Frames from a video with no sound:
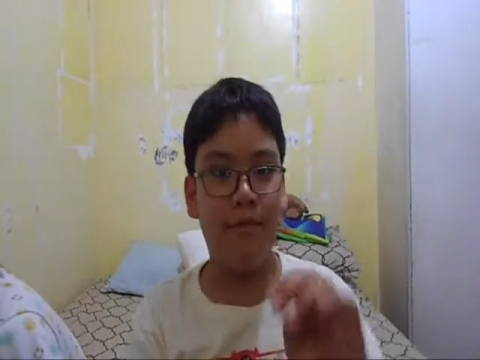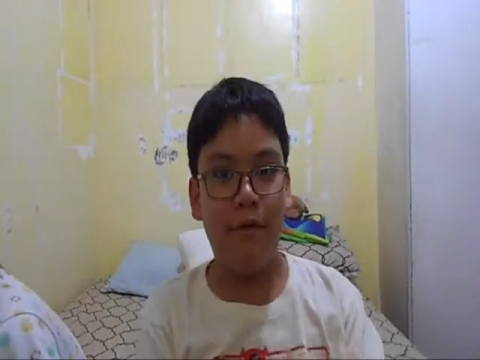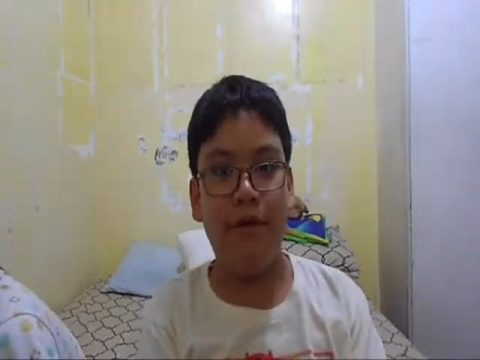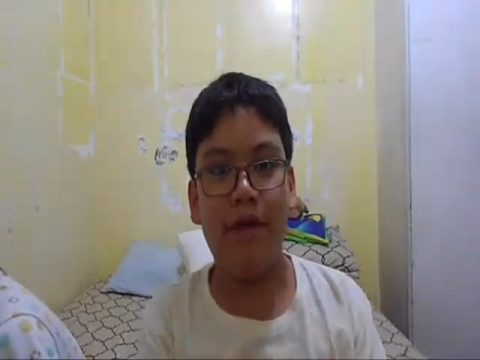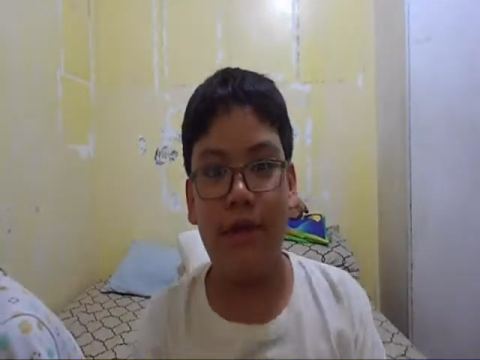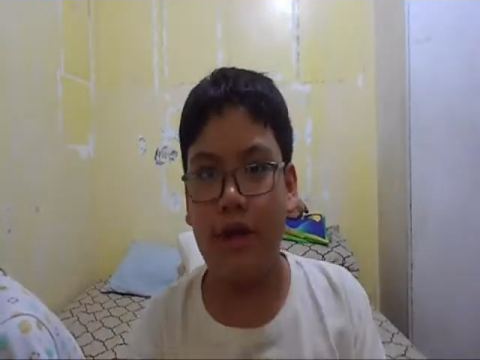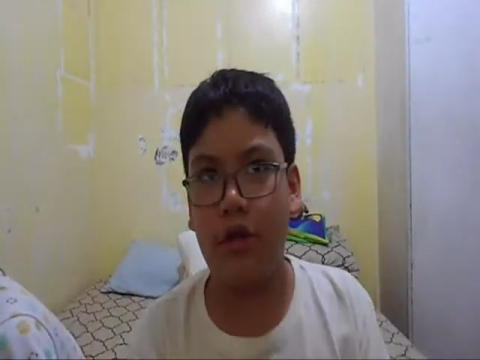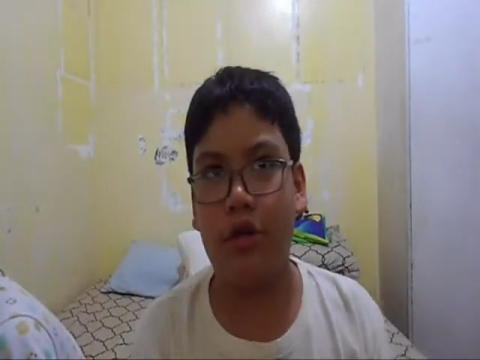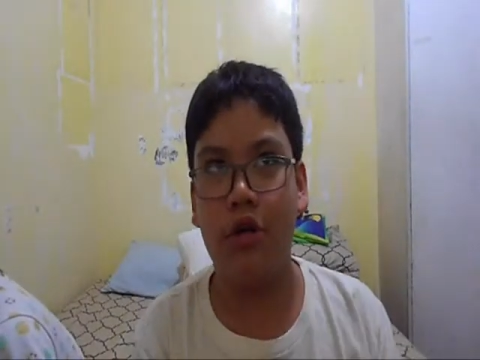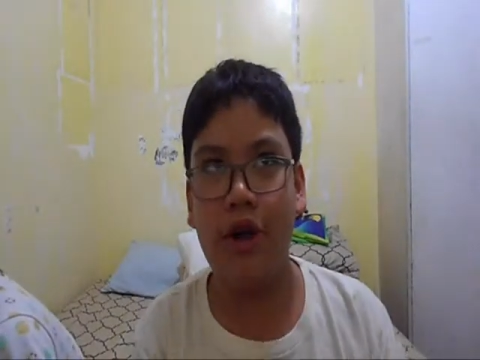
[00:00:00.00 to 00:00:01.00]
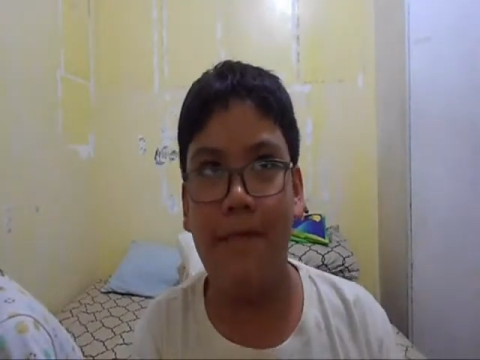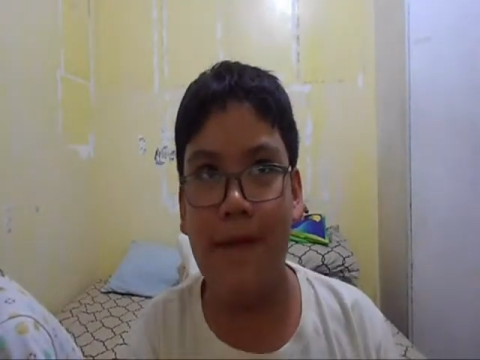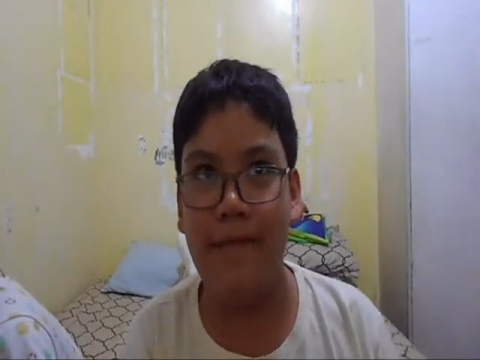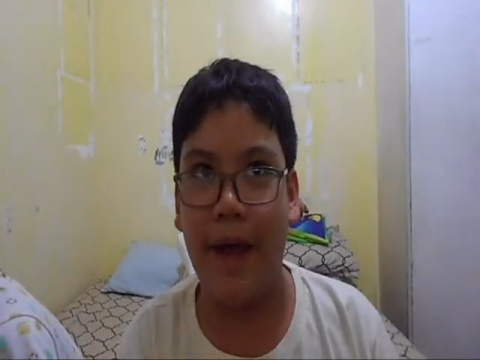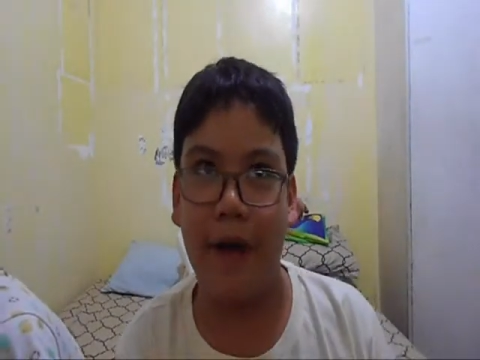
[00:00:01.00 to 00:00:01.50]
this movie, it should have
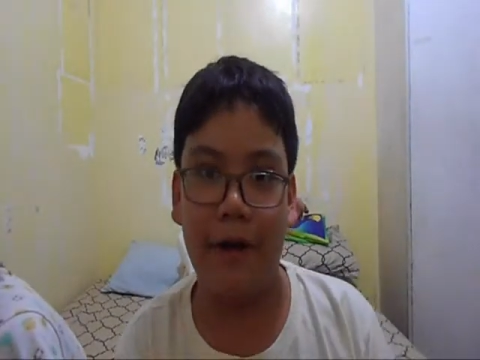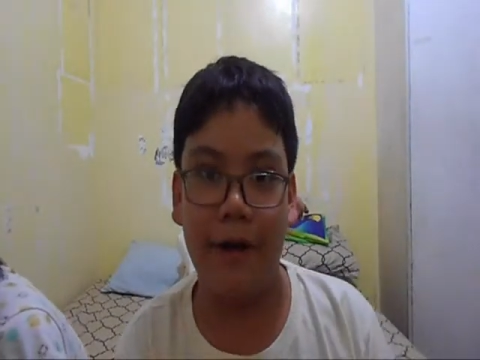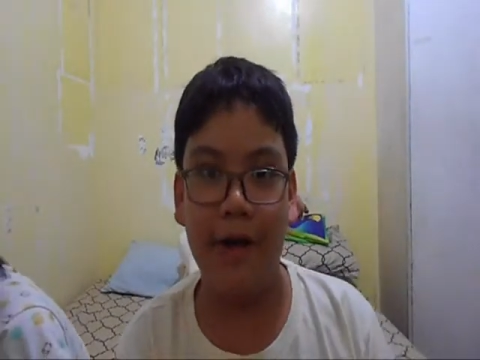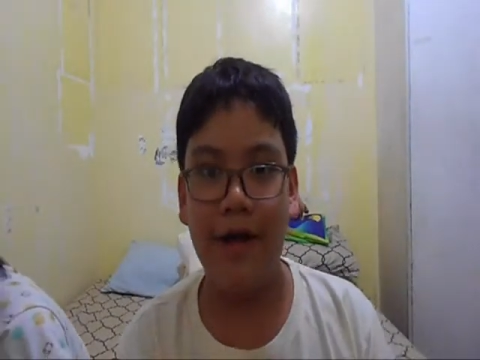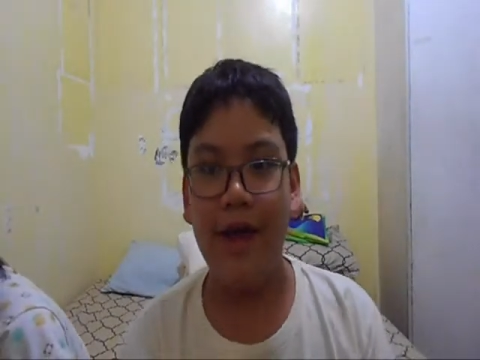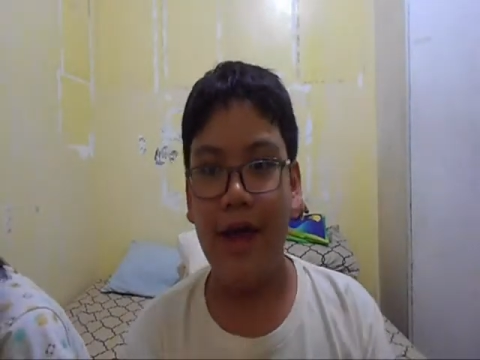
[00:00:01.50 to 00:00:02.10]
been better.